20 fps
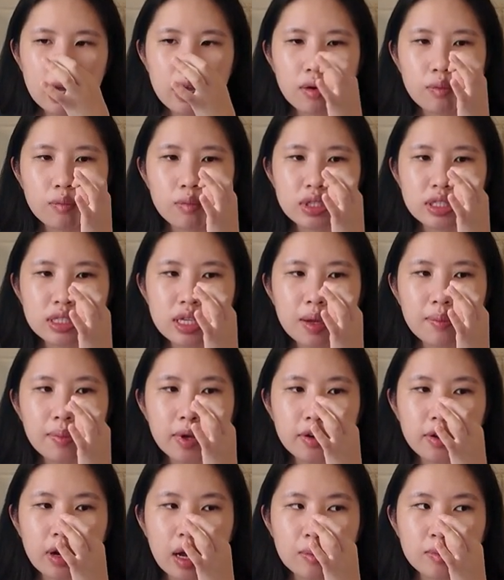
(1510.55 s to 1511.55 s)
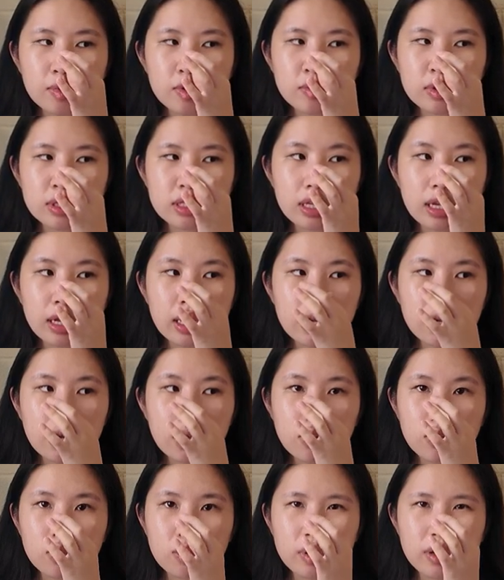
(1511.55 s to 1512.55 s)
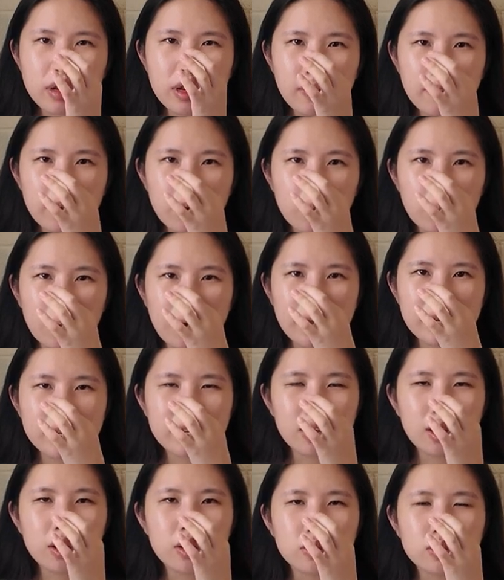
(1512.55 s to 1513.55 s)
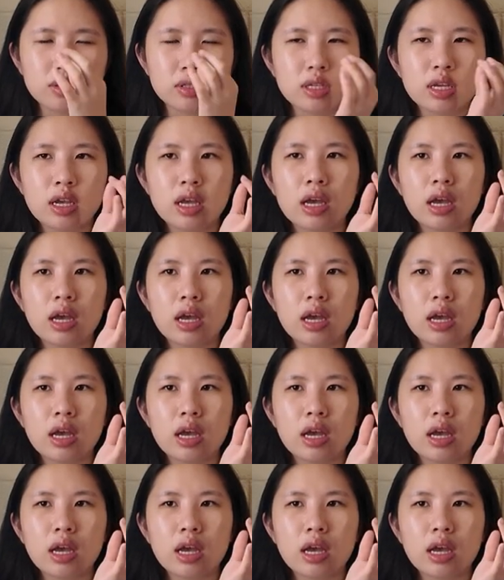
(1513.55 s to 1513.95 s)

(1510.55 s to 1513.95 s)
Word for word: One time my grandma was like, oh, Quinn, you have a wide nose.